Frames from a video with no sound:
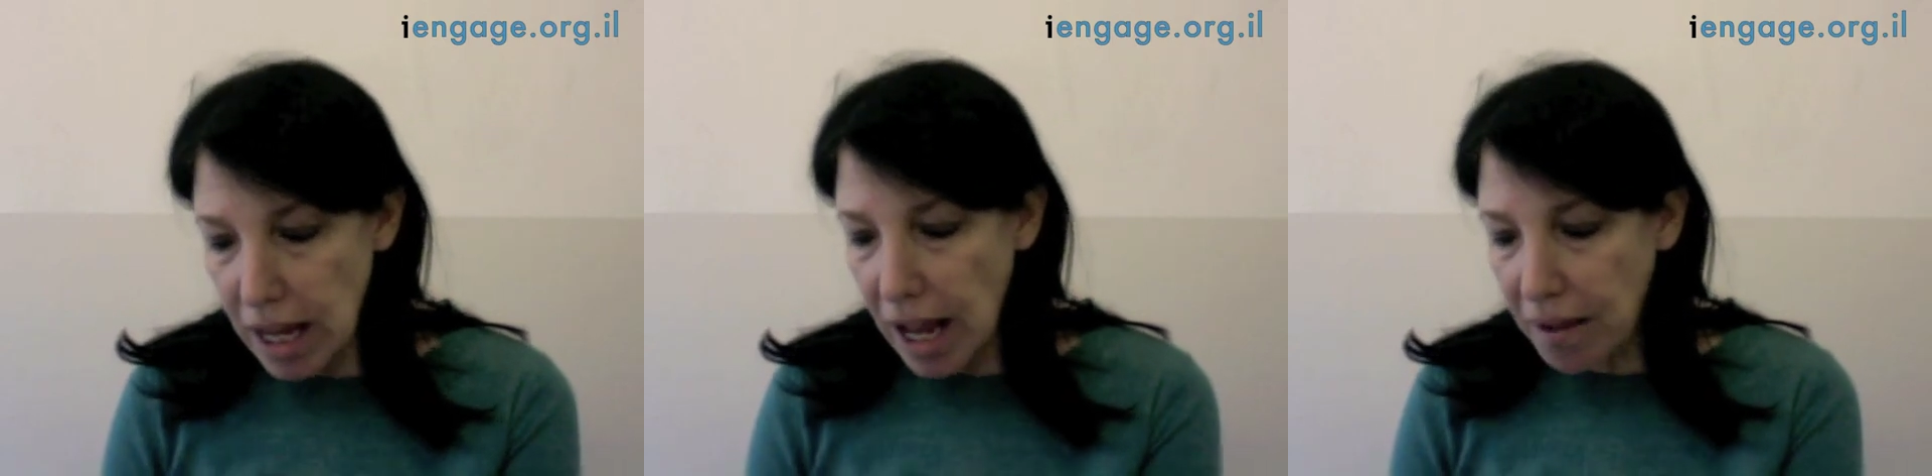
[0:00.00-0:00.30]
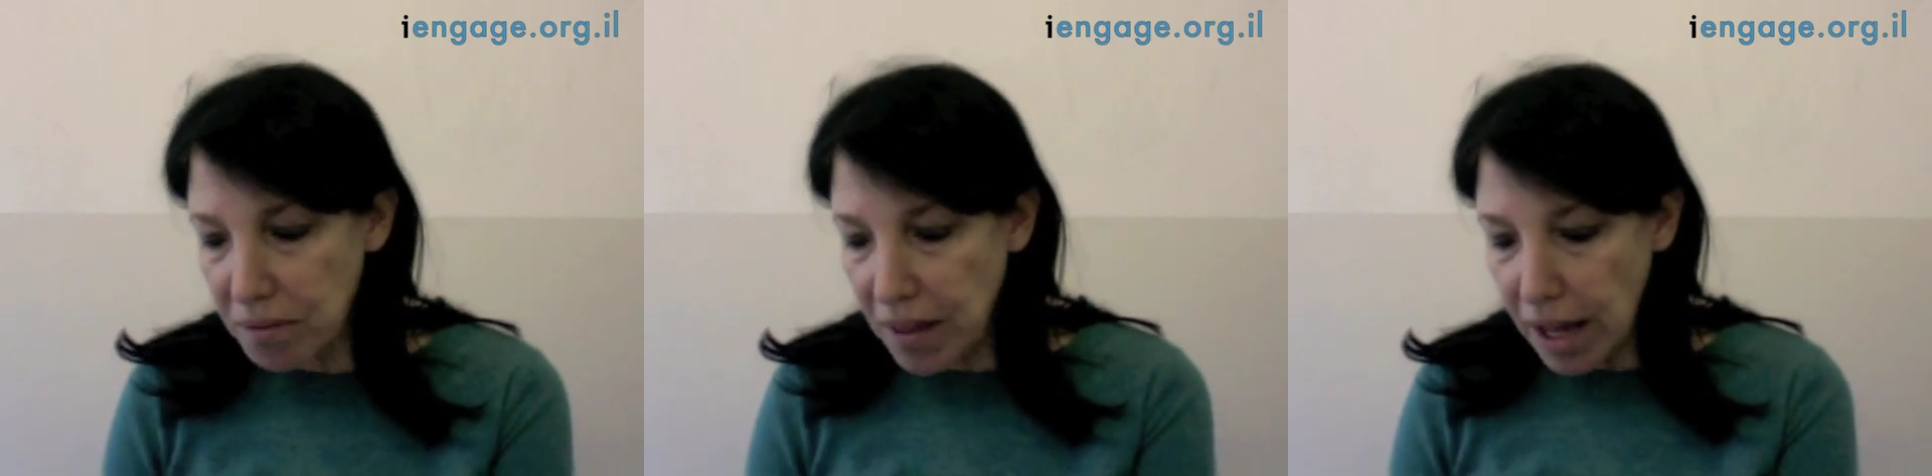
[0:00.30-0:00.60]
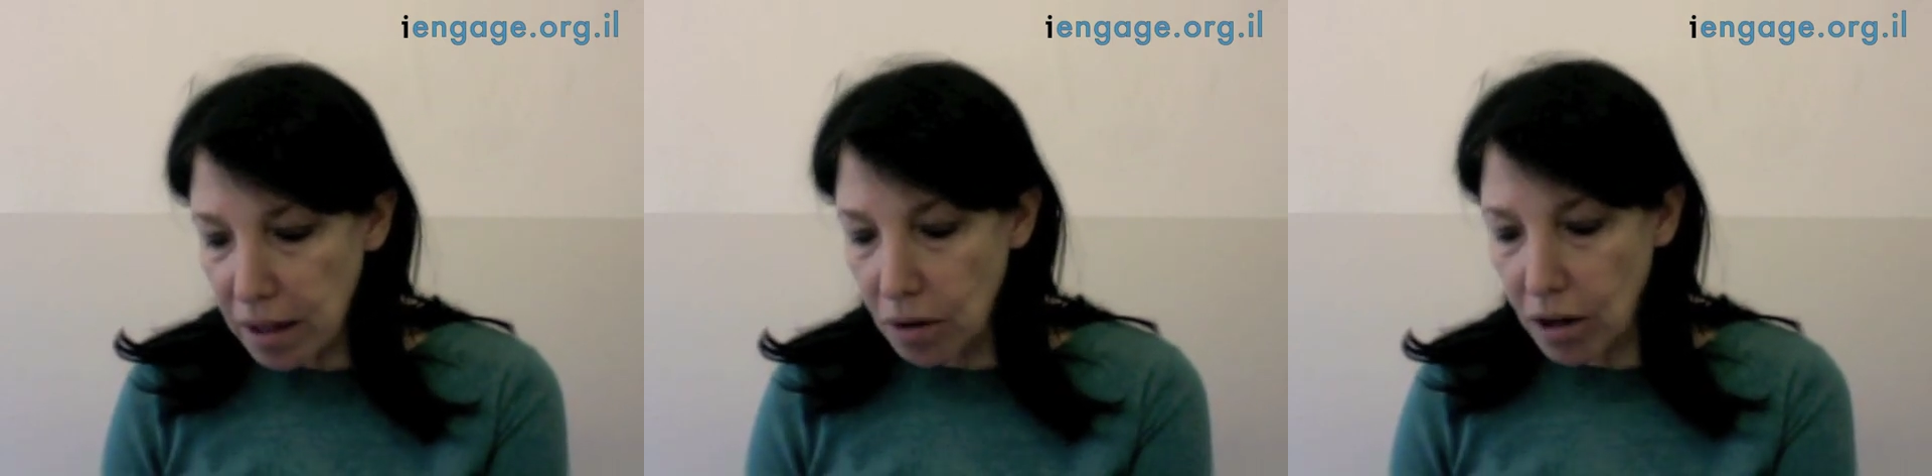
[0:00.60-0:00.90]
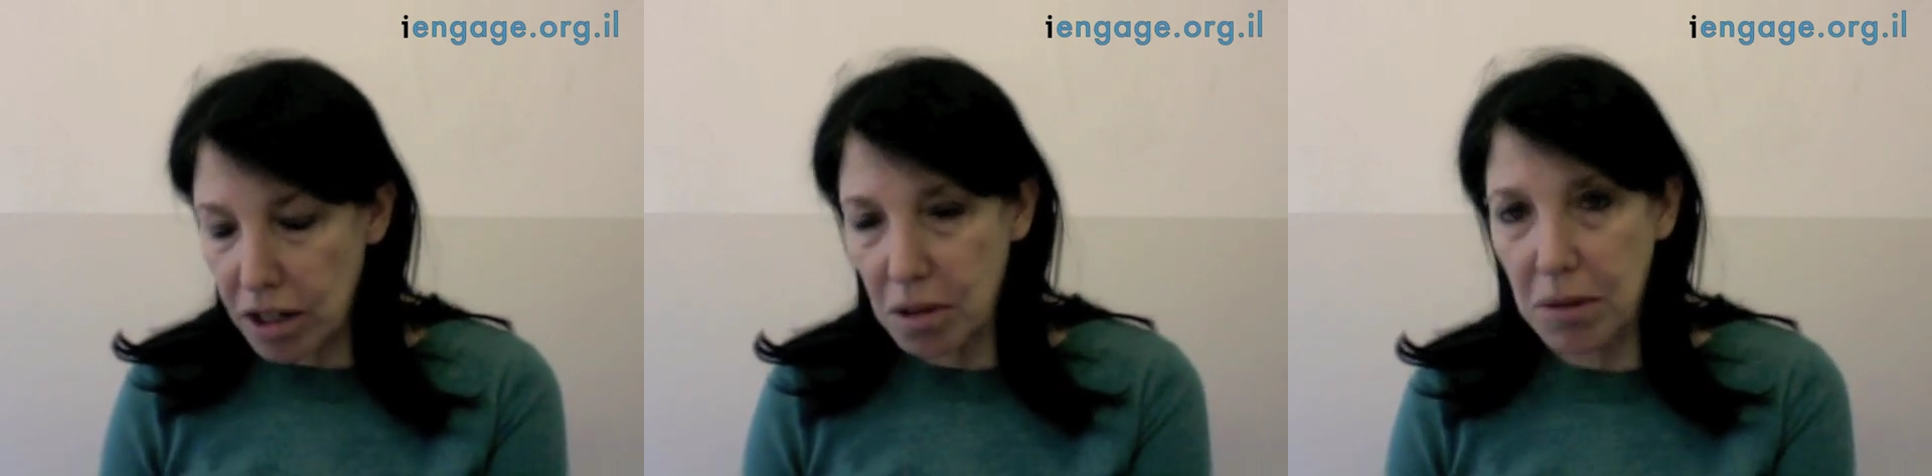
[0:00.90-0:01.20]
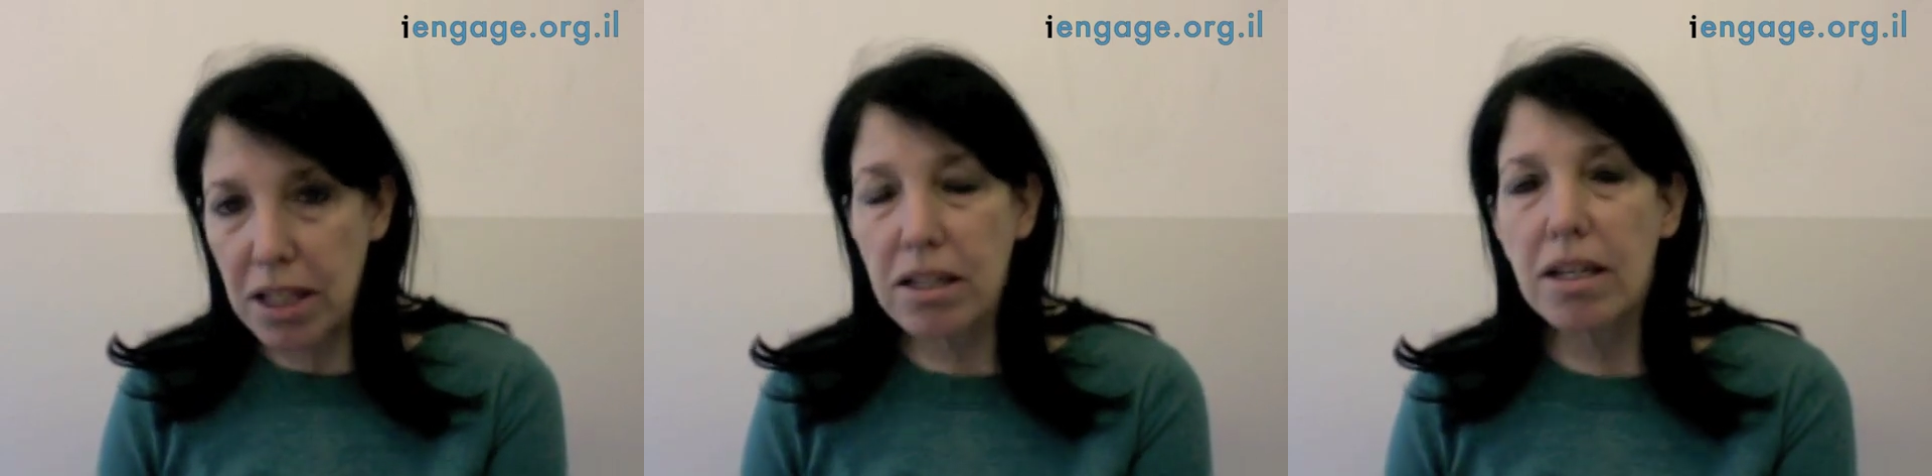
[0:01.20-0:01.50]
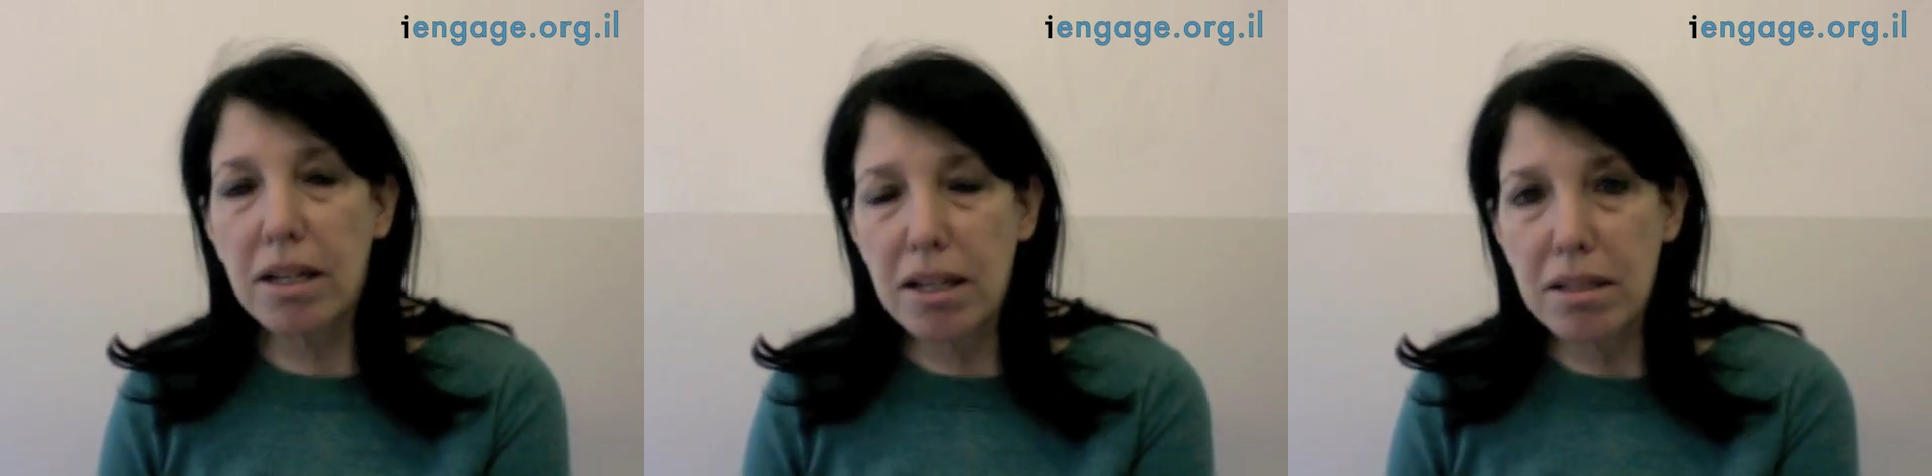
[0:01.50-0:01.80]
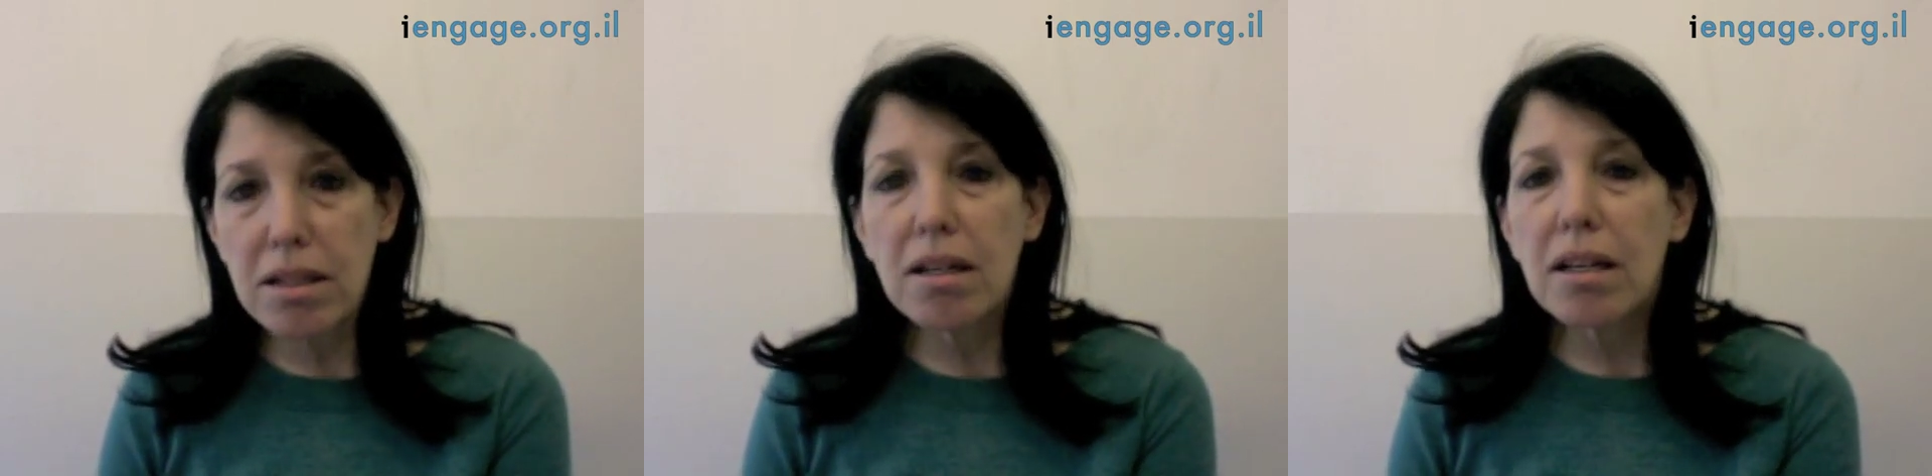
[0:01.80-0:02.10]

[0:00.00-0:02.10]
And that argument is